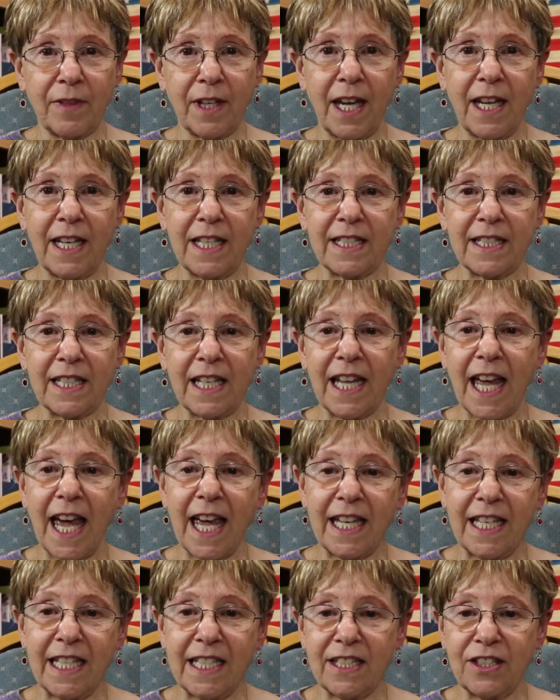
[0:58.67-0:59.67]
and it's a
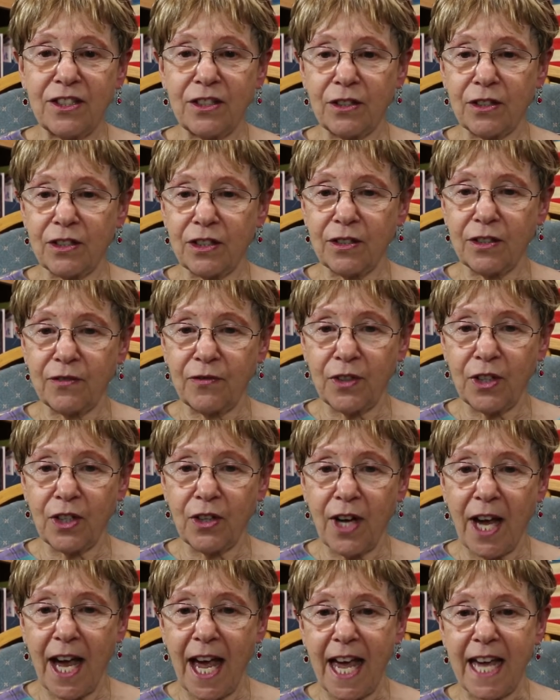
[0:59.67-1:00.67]
lot easier to for
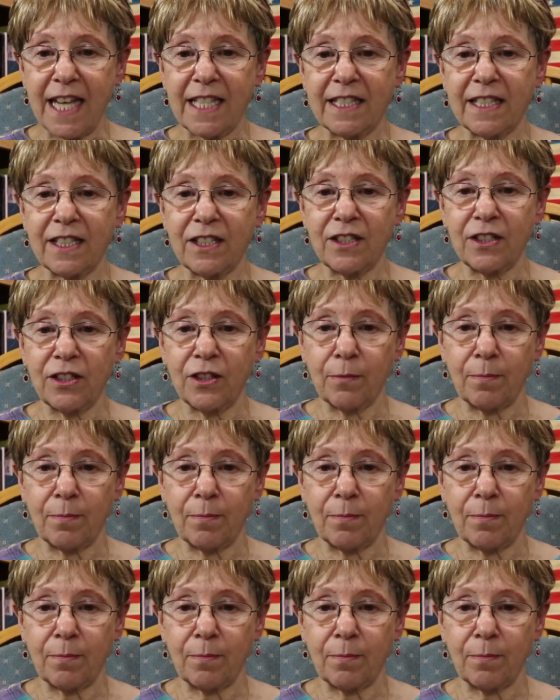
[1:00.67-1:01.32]
your eyes and your